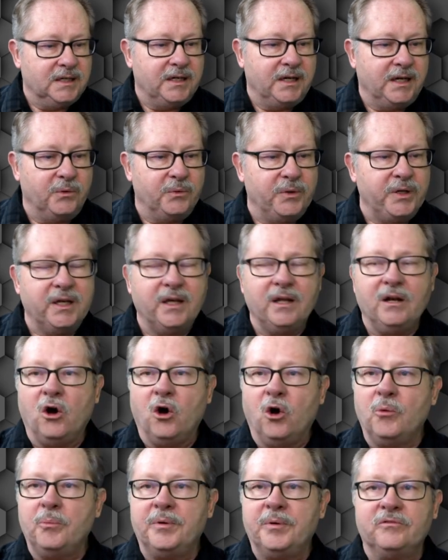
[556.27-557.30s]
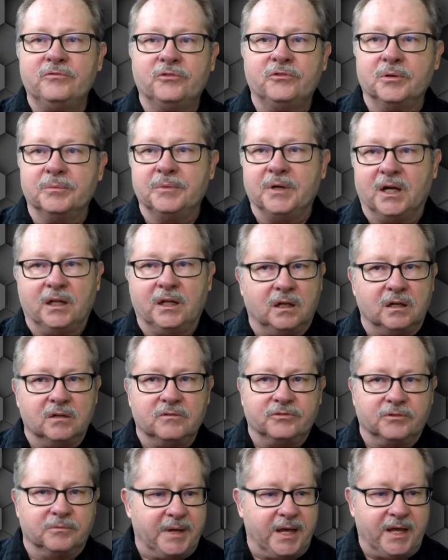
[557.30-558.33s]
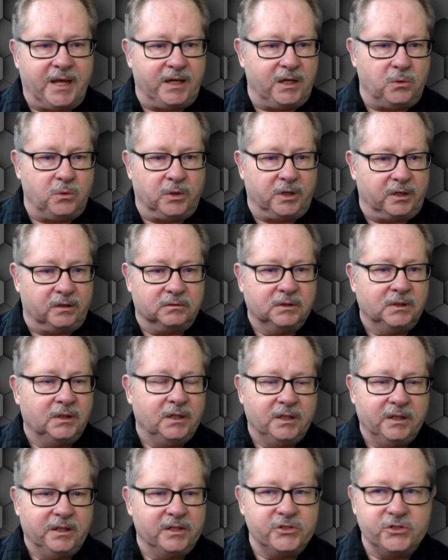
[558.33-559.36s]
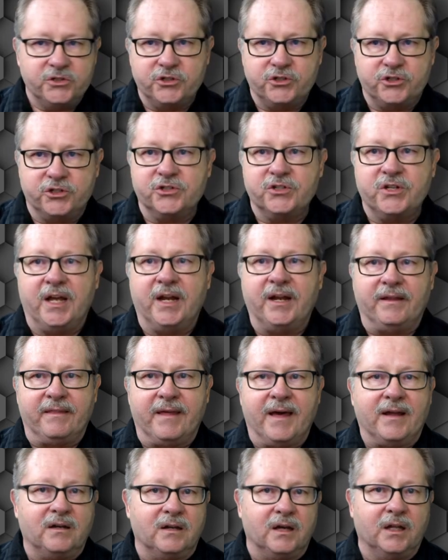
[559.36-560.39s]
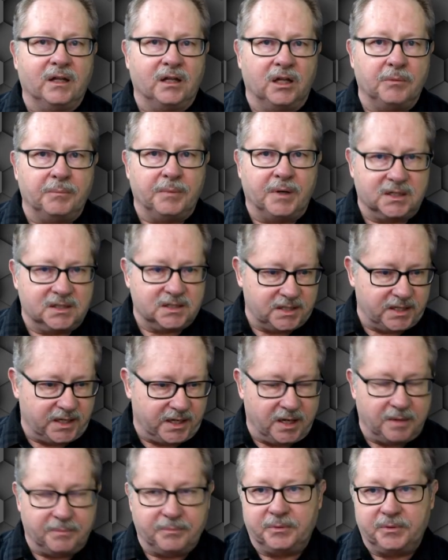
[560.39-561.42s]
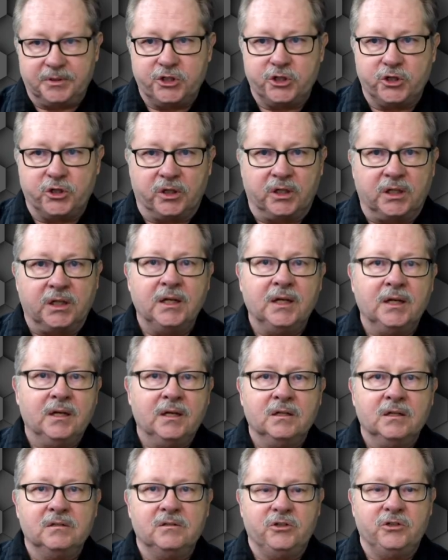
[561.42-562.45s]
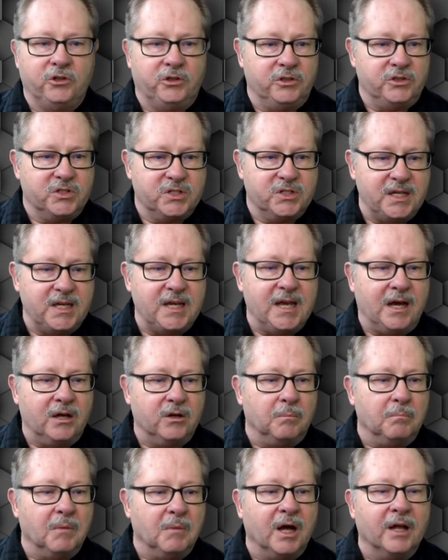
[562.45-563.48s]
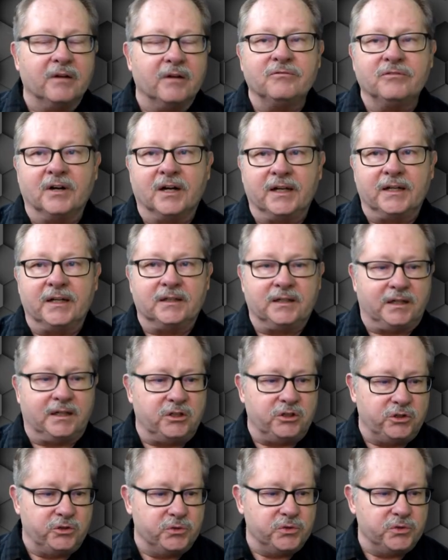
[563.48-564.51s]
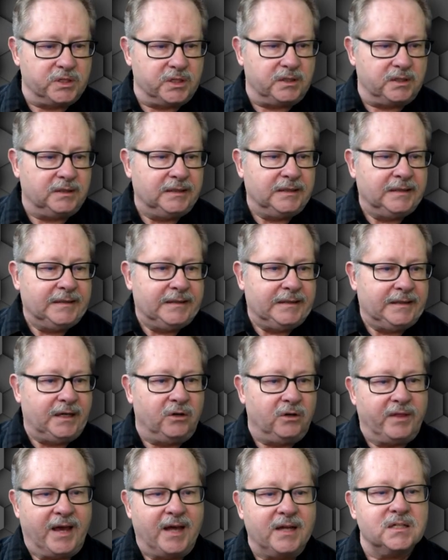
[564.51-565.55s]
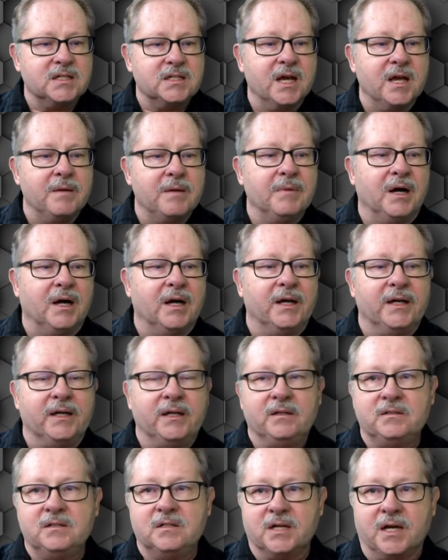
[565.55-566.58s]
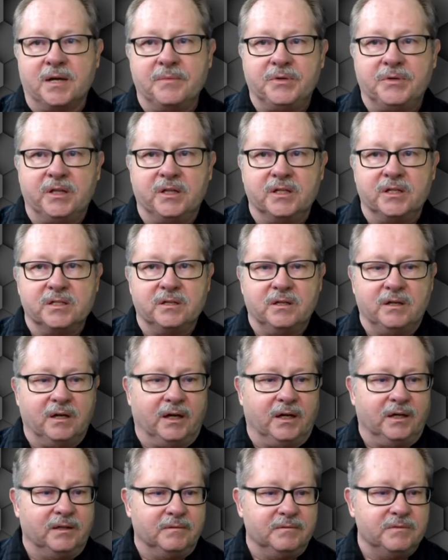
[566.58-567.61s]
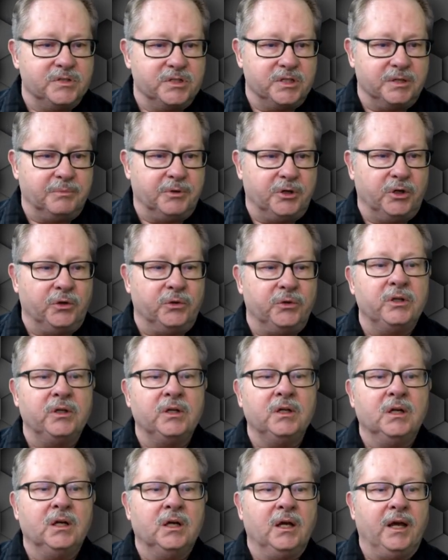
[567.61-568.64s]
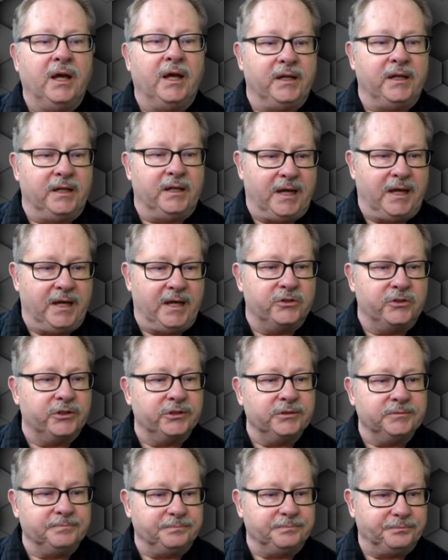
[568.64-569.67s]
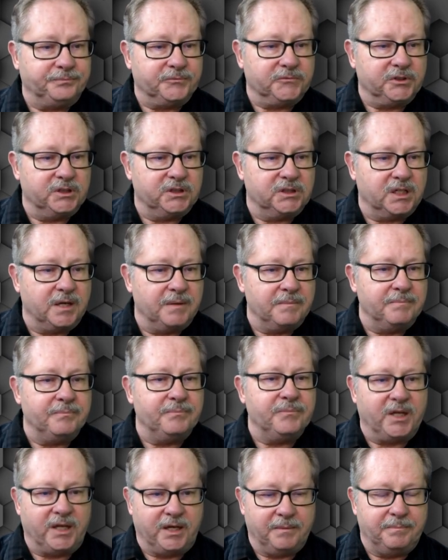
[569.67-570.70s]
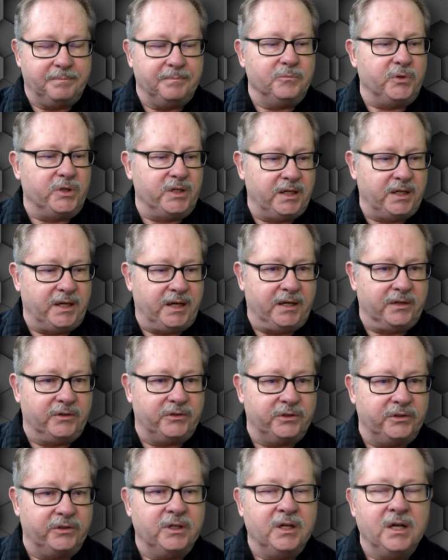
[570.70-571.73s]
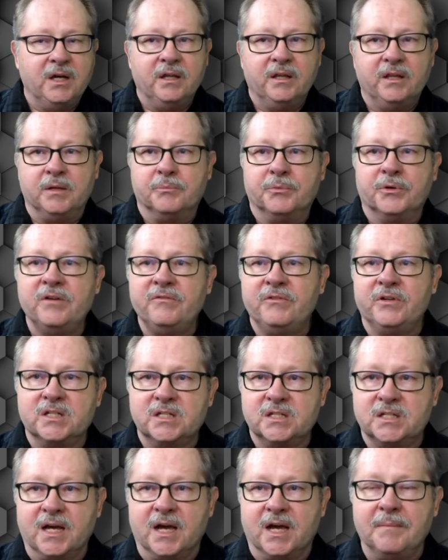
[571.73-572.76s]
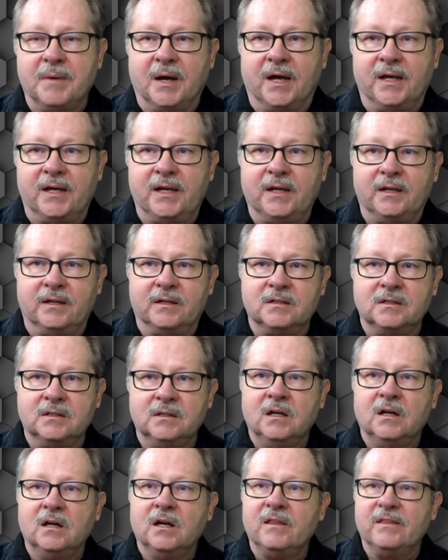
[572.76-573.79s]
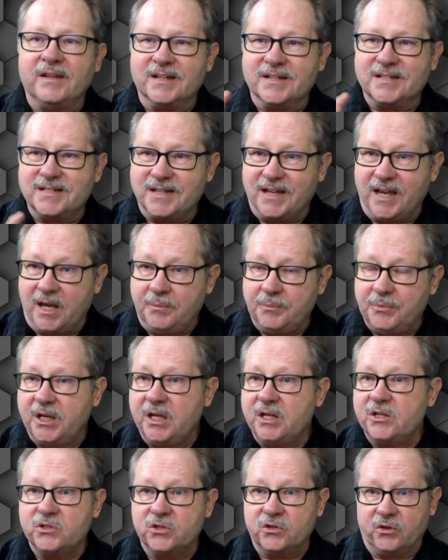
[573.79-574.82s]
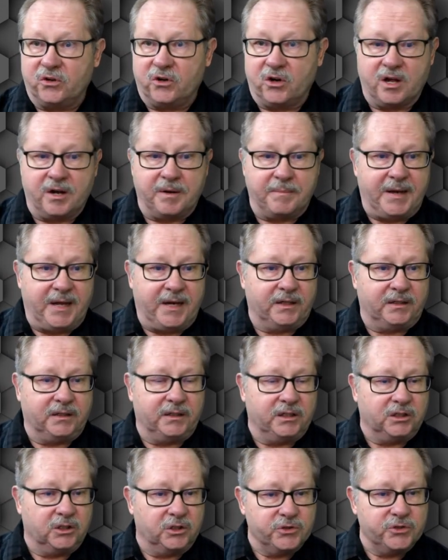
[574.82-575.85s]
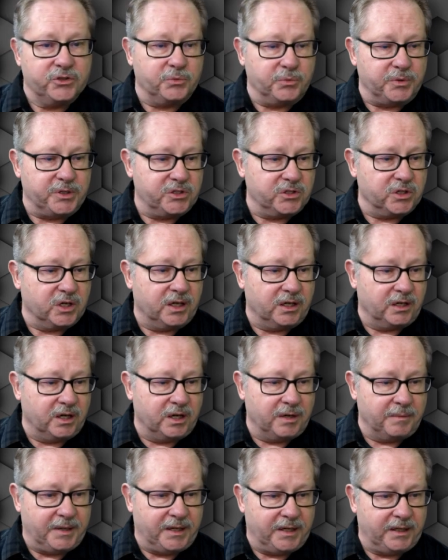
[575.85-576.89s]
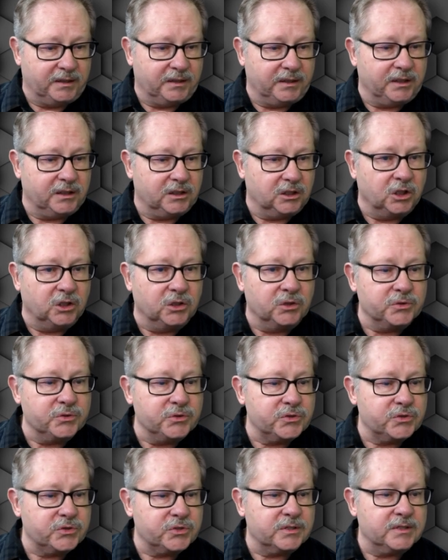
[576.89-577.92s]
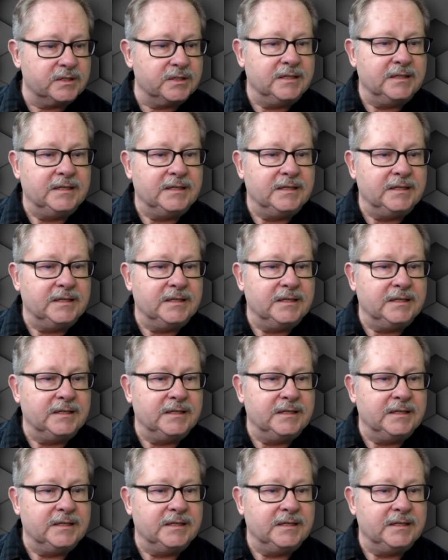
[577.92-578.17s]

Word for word: Now we can open Form Dialog from anywhere. This is just getting that dialog box set up, but you can, you can see how to modify it and use it. Now that time I typed in the uh, zip code and hit Enter. This time, yep, we hit Enter. The previous time I hit the escape key so that it automatically closed, and we saw it automatically close.